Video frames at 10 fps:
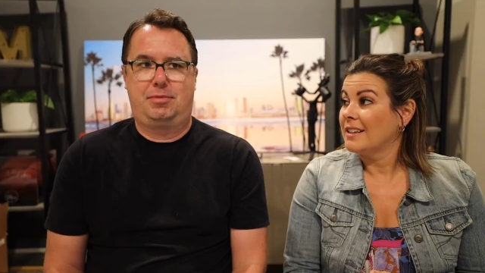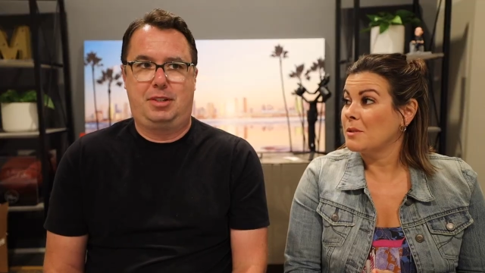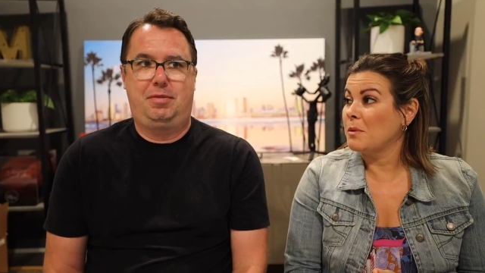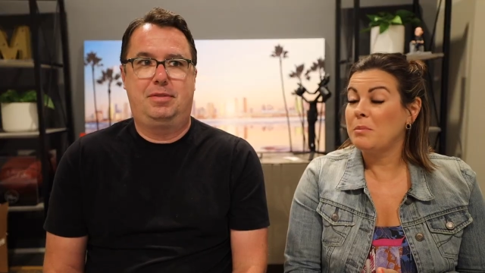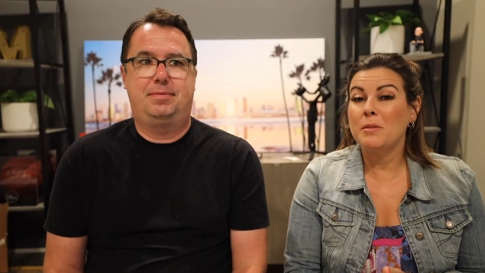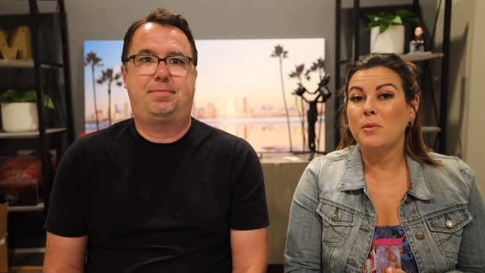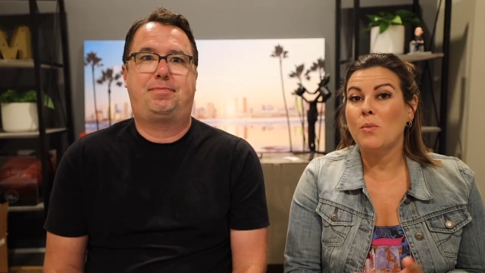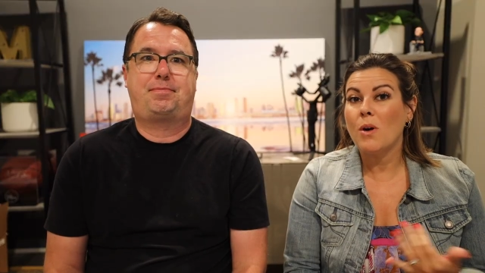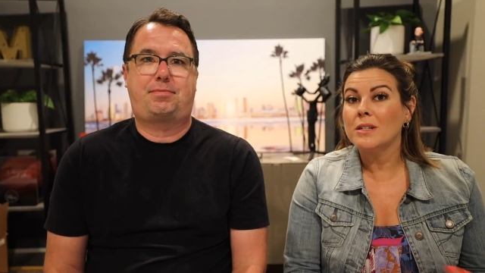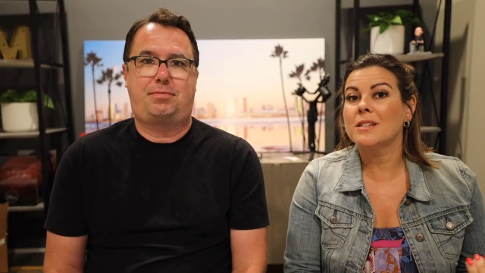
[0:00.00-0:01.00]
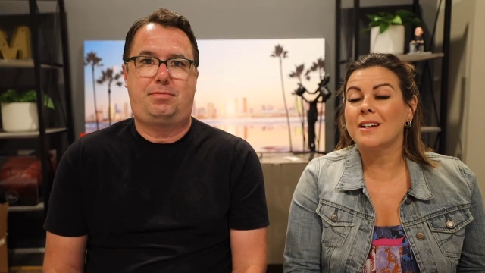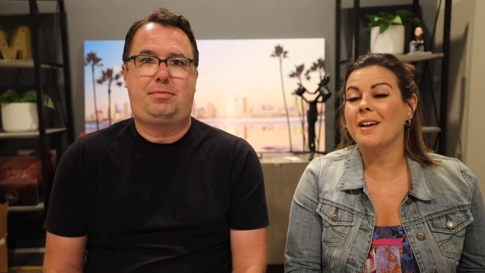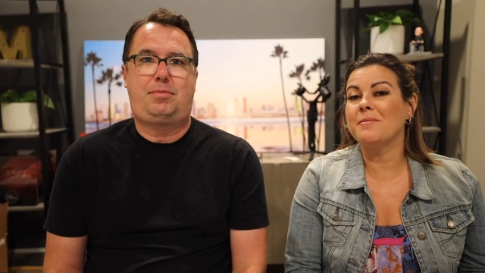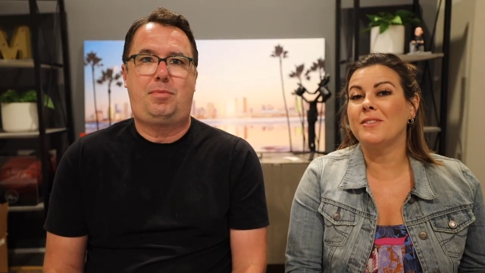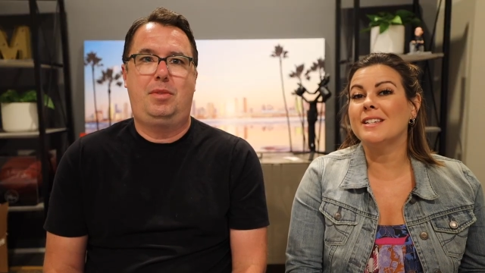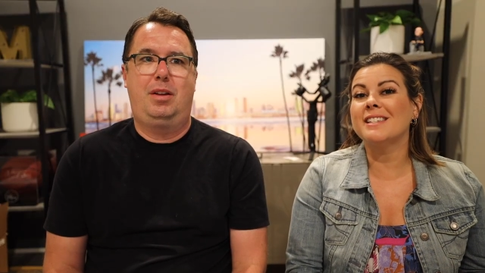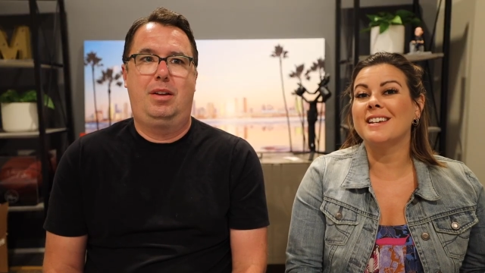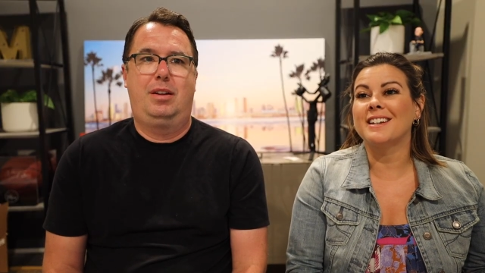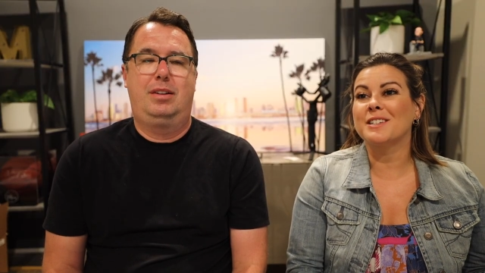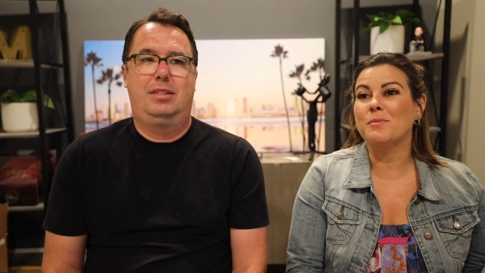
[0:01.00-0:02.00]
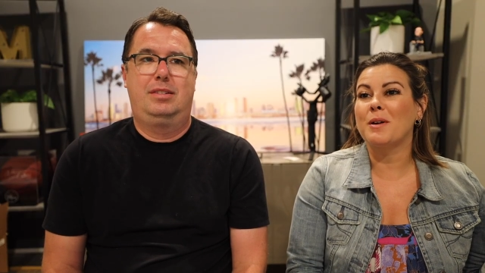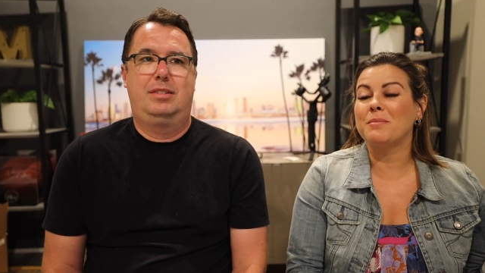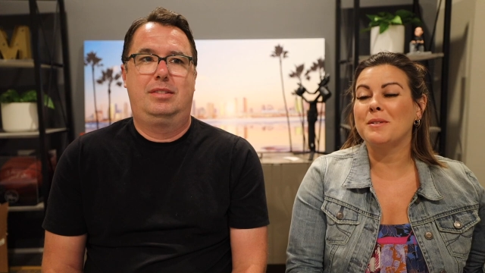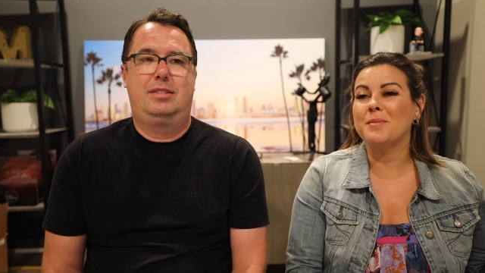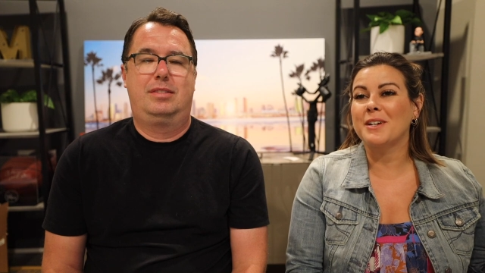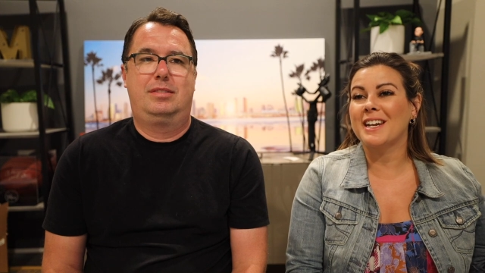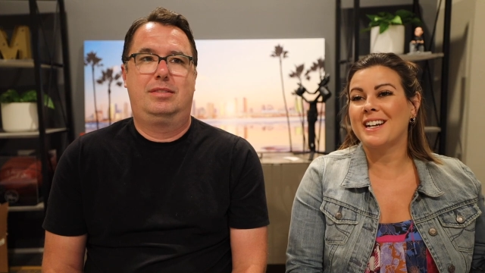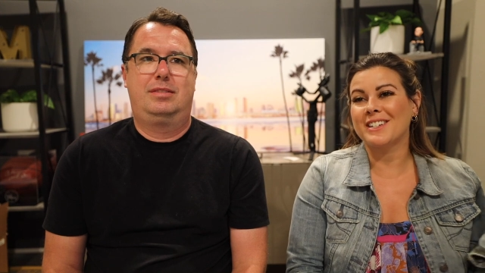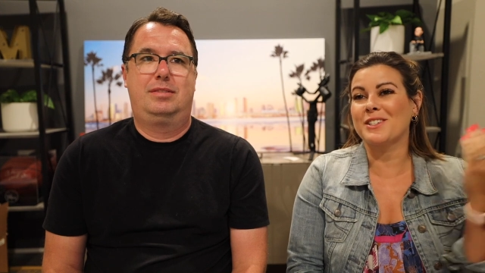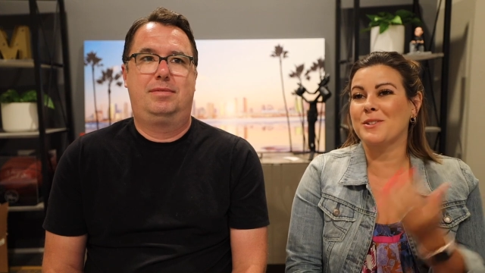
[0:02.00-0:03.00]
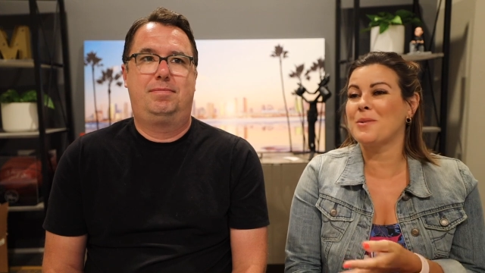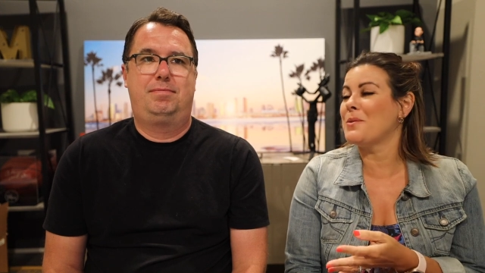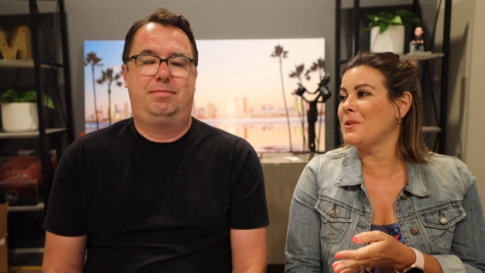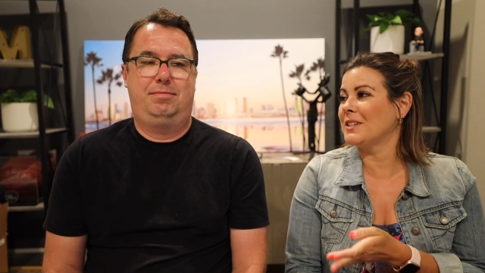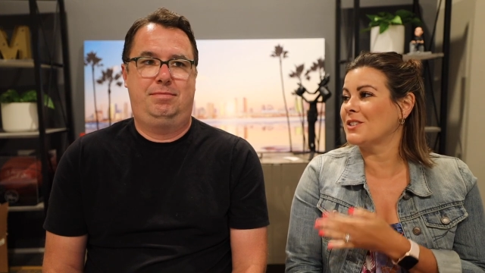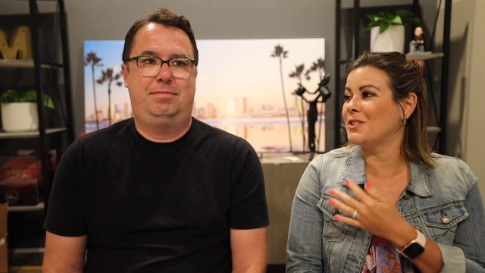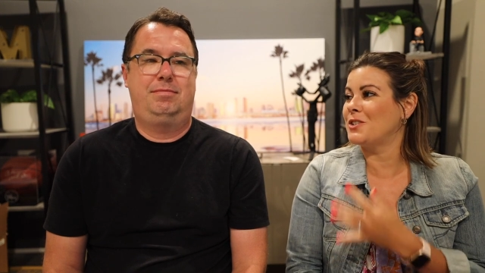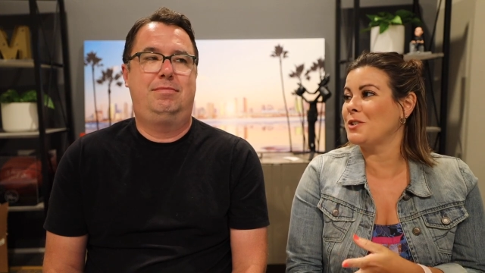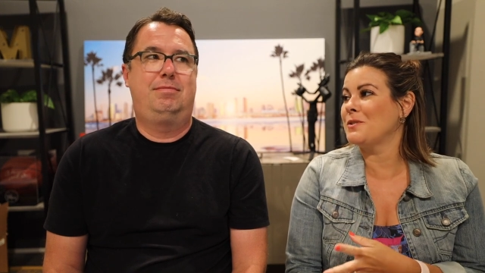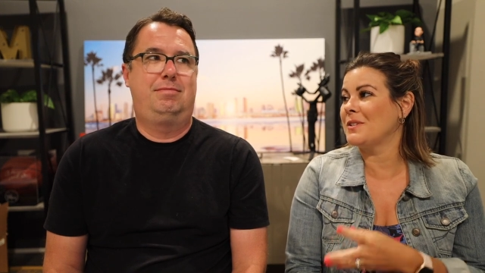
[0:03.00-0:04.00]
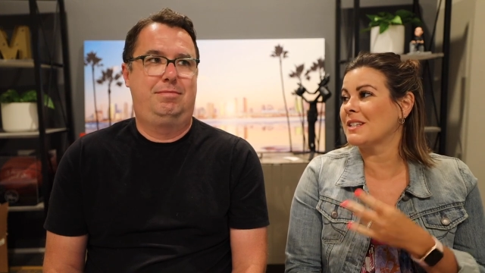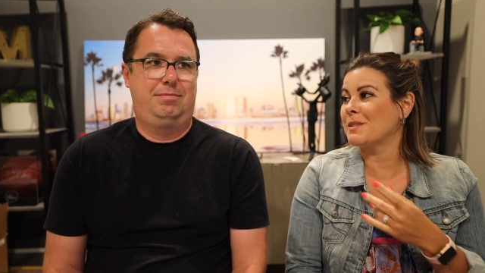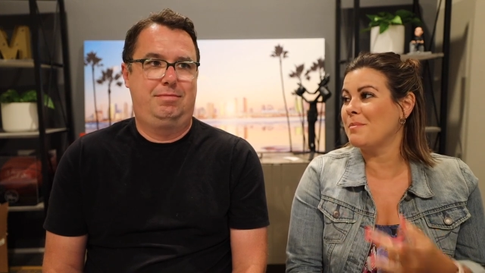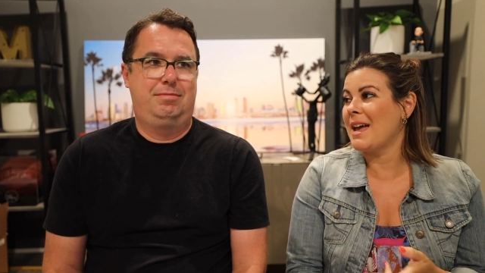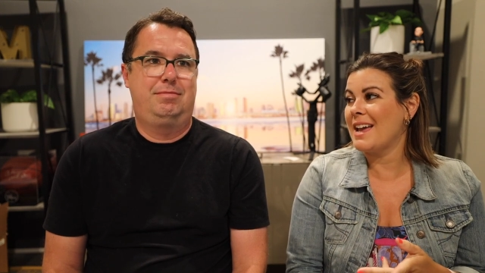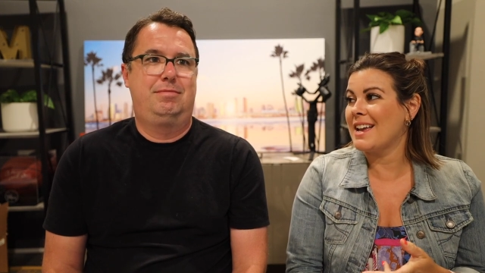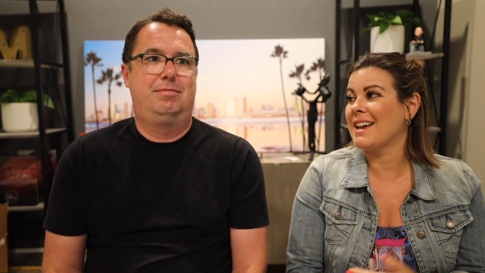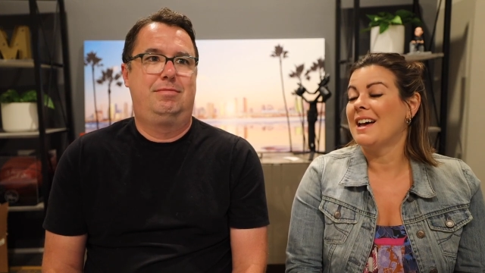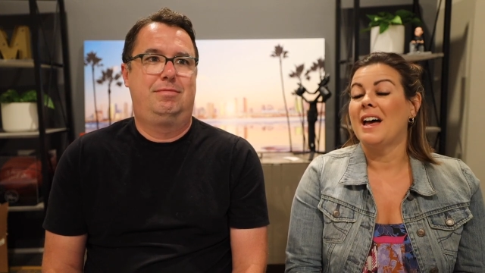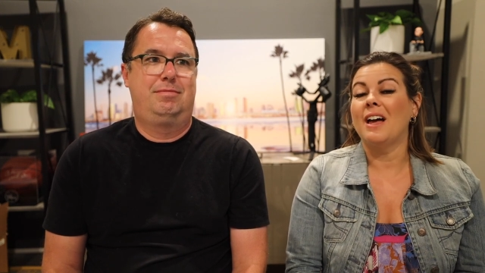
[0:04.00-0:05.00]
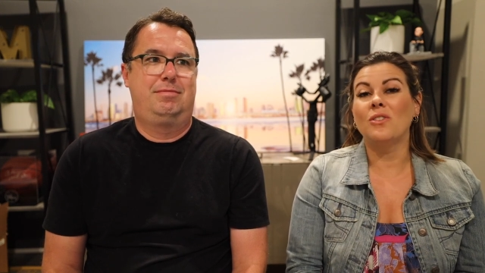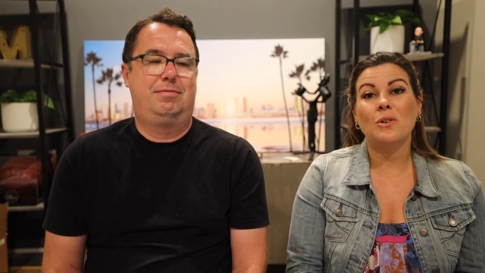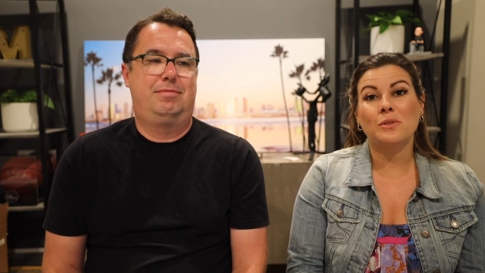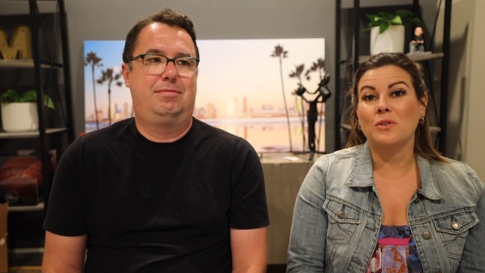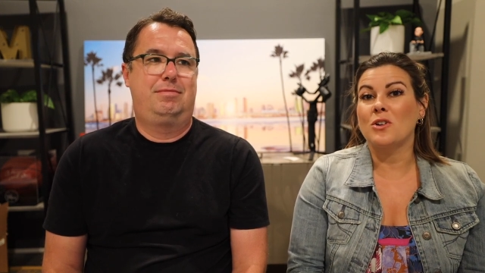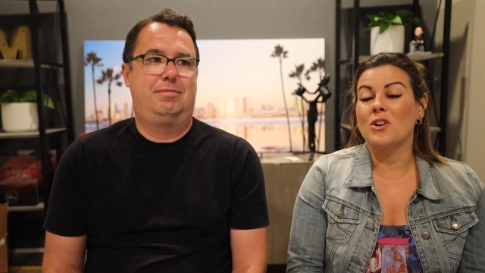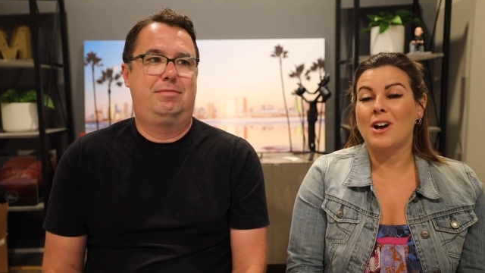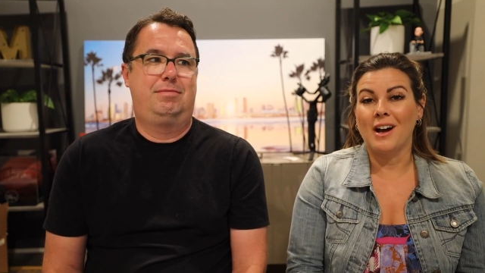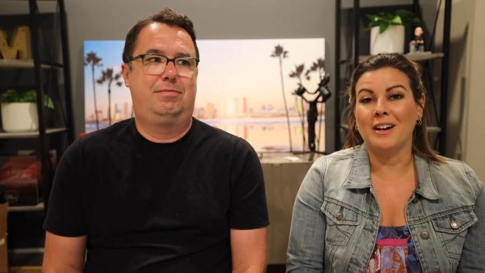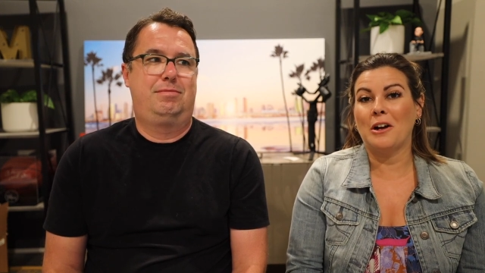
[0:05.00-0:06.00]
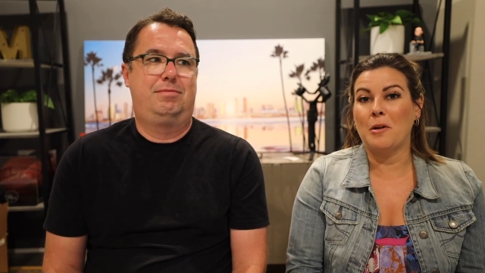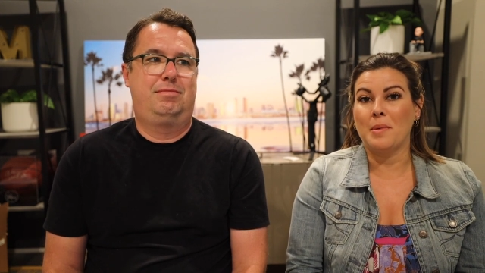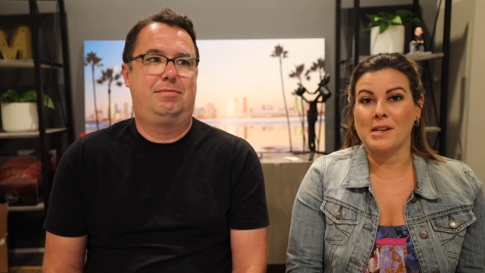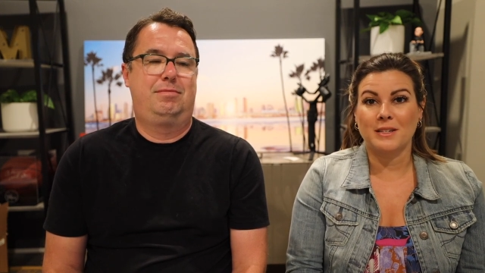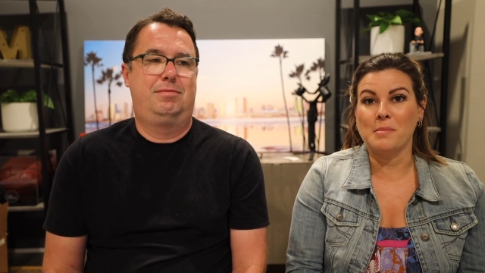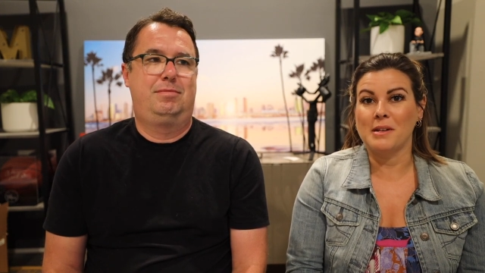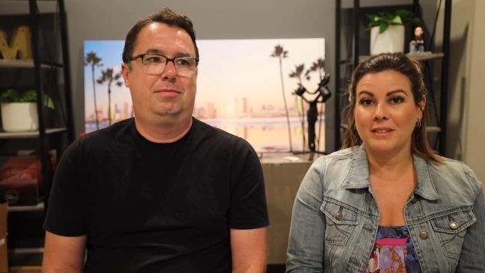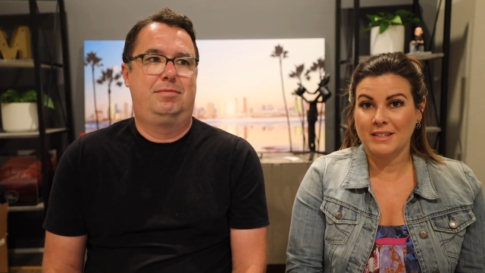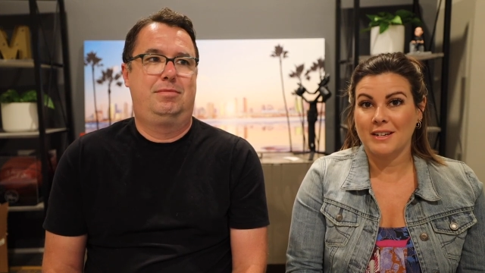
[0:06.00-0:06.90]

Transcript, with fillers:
Speaker 1: It's when people want to come visit. It's when people get out of school. It's mm -hmm. June, it's May, and those are not our best months